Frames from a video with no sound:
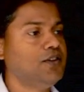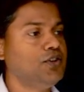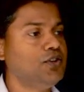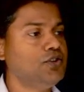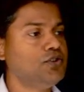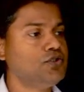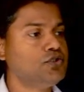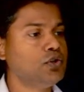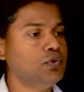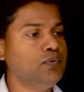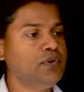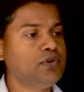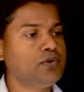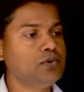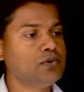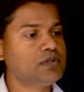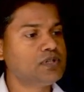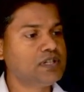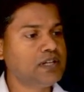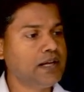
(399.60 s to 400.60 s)
So we
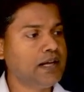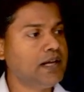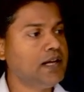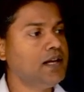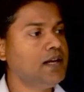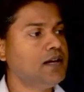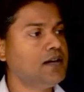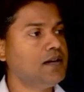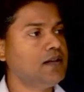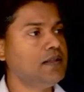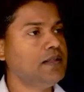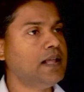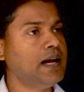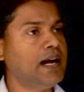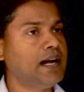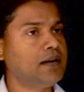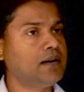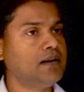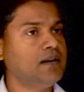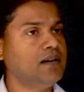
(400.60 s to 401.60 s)
could say
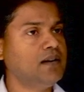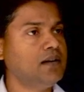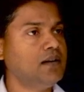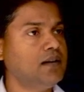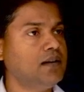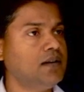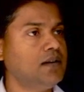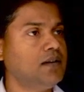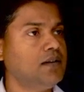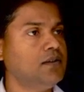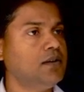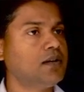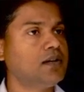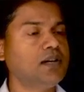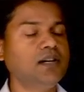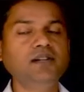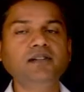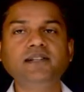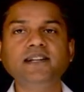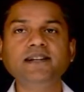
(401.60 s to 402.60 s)
that the
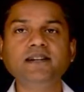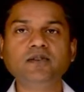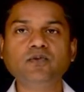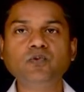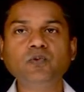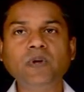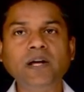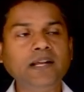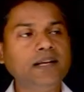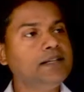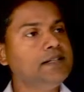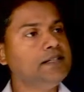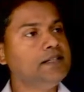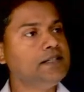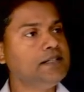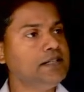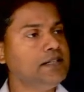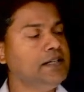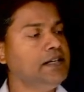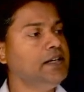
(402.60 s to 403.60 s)
content
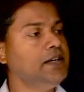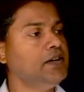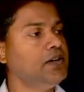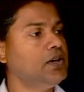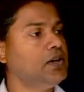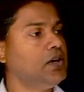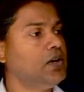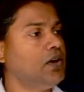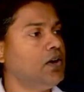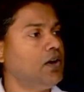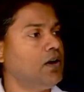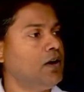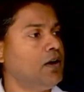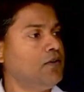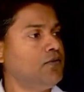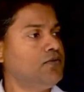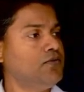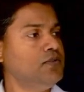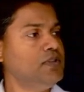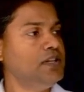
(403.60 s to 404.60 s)
validity
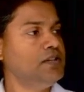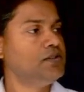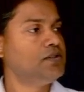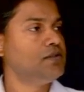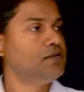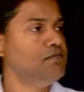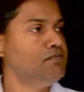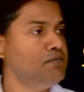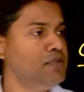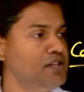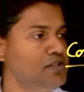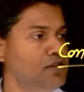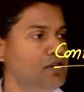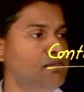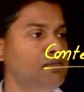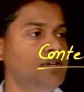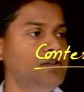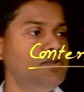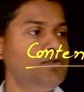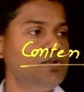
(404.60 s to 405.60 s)
of this
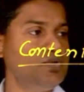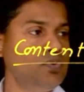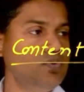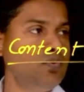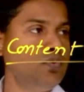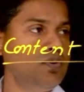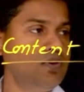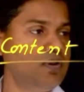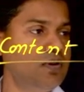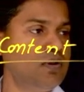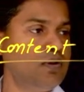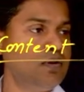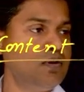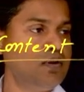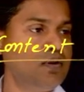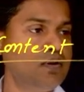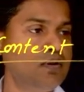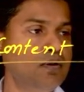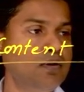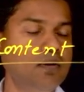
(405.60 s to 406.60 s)
measurement tool
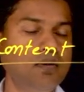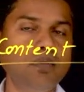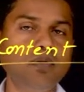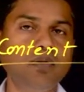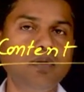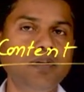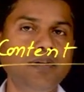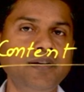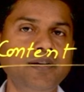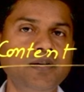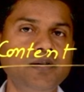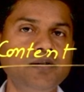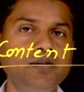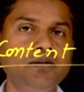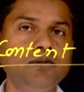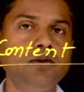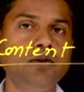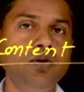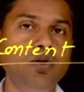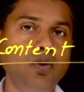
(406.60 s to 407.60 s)

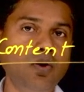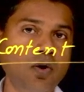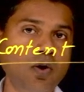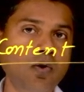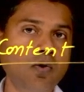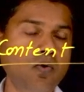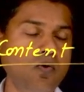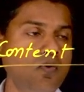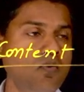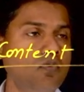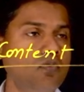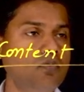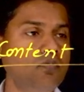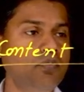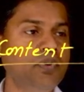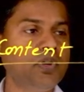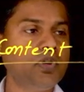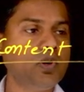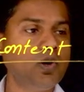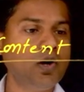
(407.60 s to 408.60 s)
is low
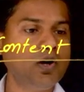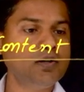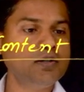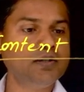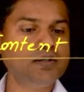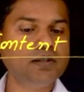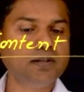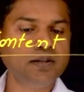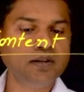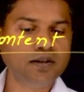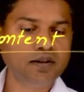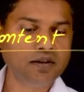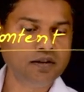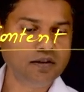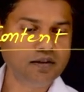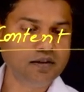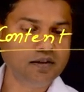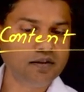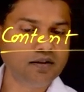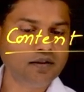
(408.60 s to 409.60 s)
because
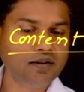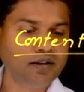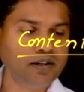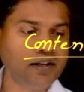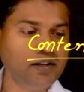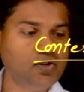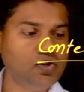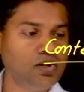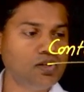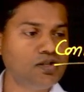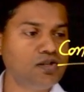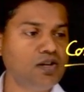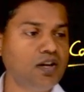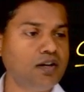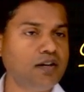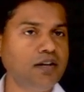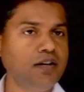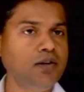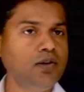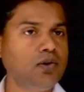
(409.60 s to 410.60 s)
it does
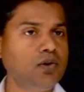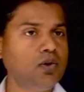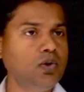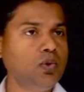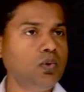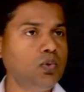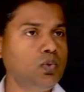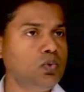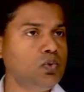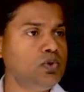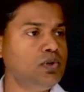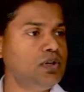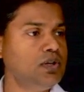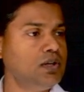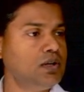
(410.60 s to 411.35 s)
not include